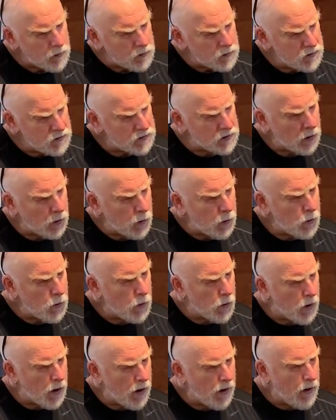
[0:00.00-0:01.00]

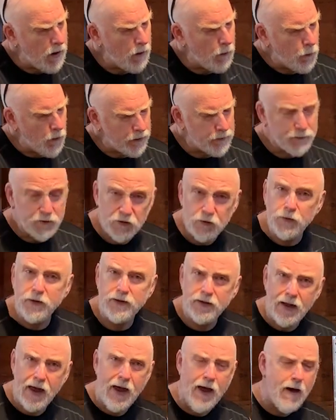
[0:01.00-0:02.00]
So what I'm doing
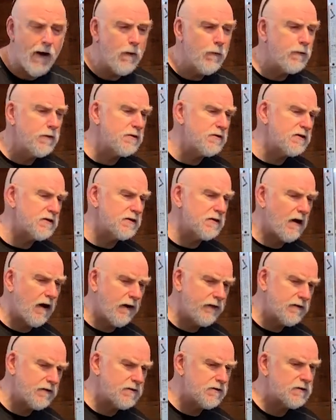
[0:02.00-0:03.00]
now is
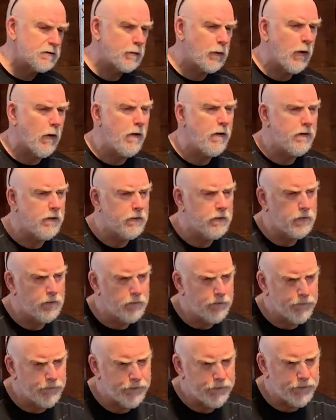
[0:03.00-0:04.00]
on this part
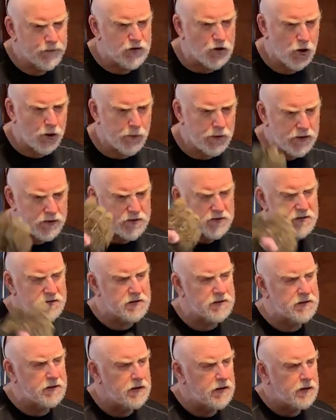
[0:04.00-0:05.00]

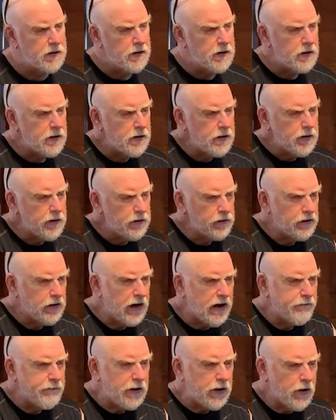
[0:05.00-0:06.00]
terminus that
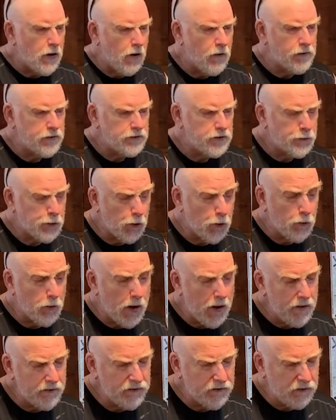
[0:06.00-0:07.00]
I've been calling the
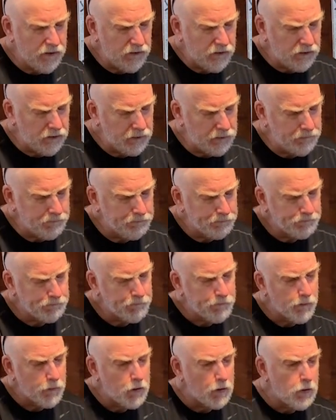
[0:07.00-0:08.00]
proboscis,
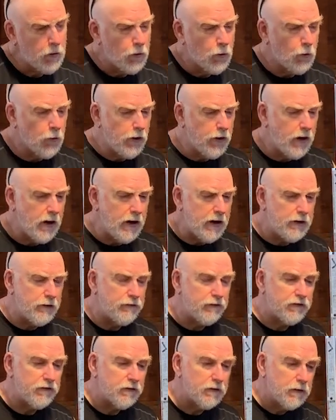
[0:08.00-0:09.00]
where
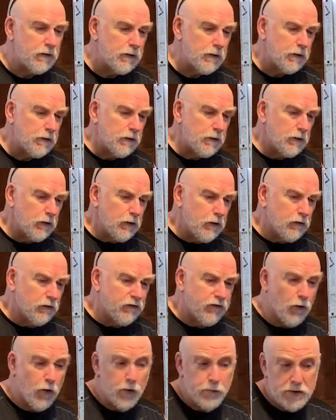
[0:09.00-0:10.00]
I've
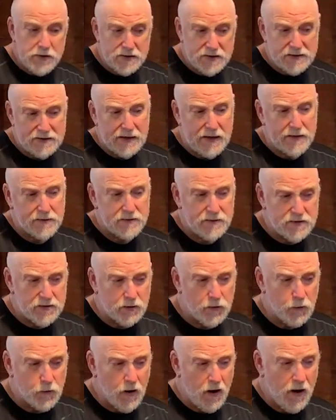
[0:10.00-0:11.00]
formed these stainless
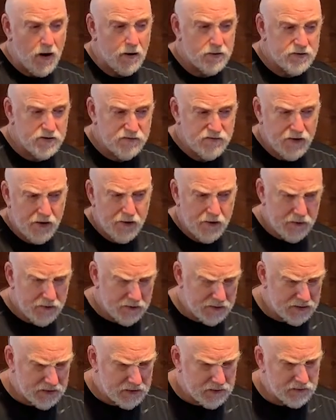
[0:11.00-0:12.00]
steel rods of
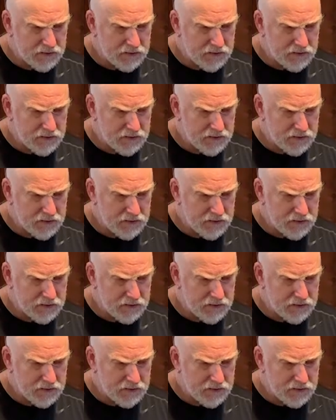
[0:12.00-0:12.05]
various